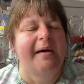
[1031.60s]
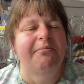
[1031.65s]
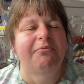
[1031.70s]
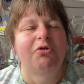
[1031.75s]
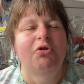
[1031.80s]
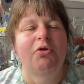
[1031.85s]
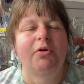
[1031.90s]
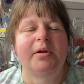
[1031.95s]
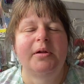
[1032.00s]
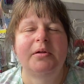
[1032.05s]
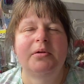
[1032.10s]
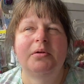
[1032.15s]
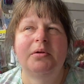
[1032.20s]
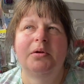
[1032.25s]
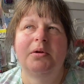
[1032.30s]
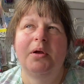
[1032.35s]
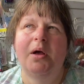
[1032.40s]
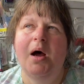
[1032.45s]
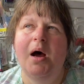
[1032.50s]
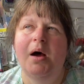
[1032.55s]
I'm going
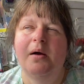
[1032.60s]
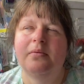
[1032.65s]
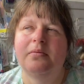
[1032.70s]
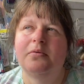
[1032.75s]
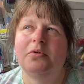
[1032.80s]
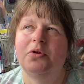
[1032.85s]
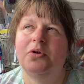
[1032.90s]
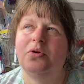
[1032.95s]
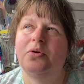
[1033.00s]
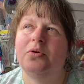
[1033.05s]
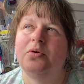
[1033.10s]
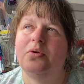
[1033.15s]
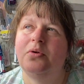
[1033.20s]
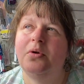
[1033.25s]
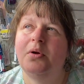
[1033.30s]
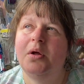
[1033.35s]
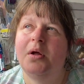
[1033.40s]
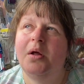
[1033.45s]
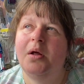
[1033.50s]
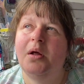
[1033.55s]
to have to
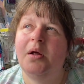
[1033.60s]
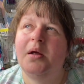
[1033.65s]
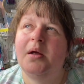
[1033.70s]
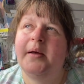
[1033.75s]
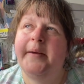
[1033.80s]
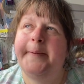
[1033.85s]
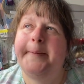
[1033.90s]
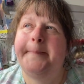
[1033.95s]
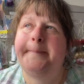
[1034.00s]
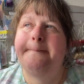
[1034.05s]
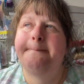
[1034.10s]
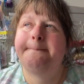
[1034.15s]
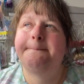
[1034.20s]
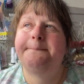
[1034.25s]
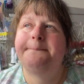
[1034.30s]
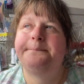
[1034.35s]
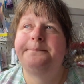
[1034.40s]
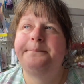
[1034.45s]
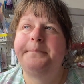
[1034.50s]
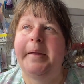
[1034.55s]

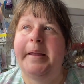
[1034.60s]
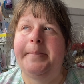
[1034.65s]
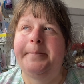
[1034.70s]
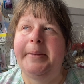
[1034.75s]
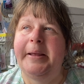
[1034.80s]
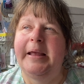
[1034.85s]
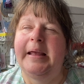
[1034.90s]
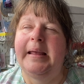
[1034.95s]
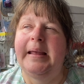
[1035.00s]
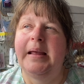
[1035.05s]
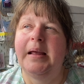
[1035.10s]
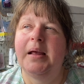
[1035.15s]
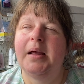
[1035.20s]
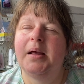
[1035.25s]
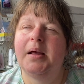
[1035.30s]
maybe